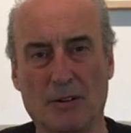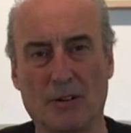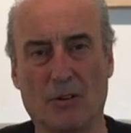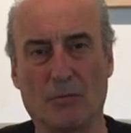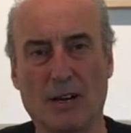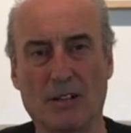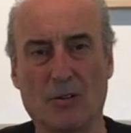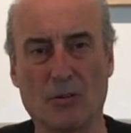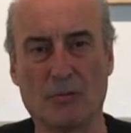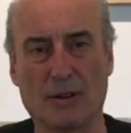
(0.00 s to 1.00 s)
or buying an
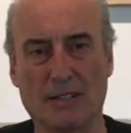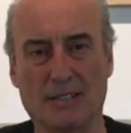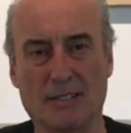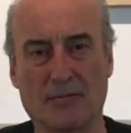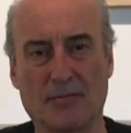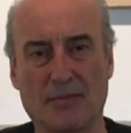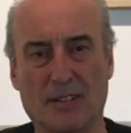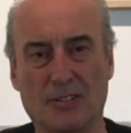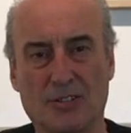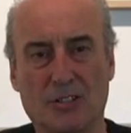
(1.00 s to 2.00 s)
oil painting,
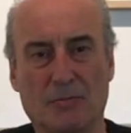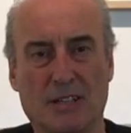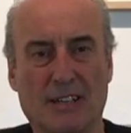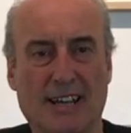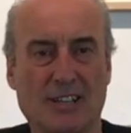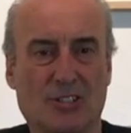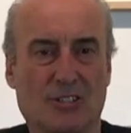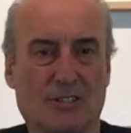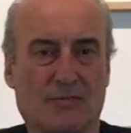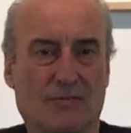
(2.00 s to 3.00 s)
just by the
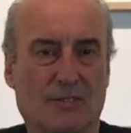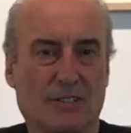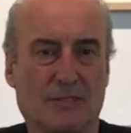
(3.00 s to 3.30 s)
nature of